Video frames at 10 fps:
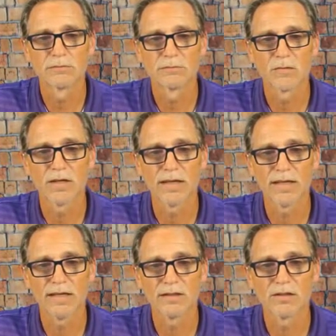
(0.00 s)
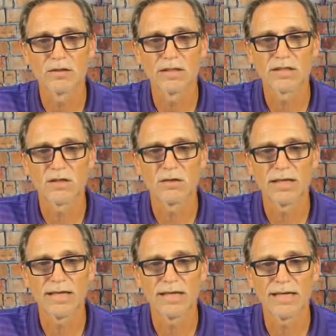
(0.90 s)
Okay, so let's go
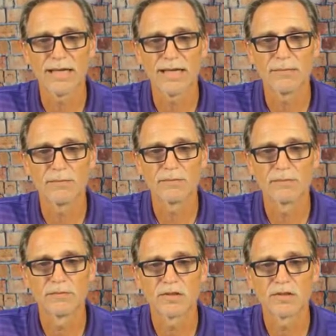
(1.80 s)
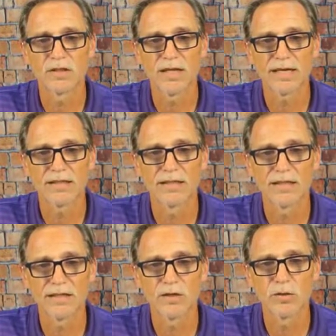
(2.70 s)
ahead and select the
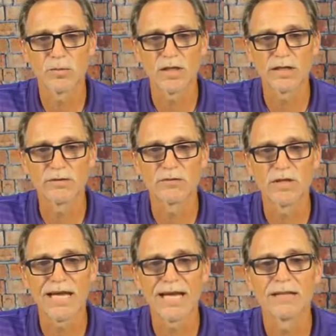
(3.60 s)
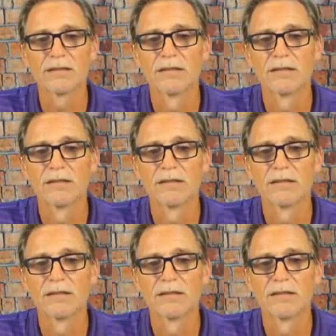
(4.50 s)
accumulator for that.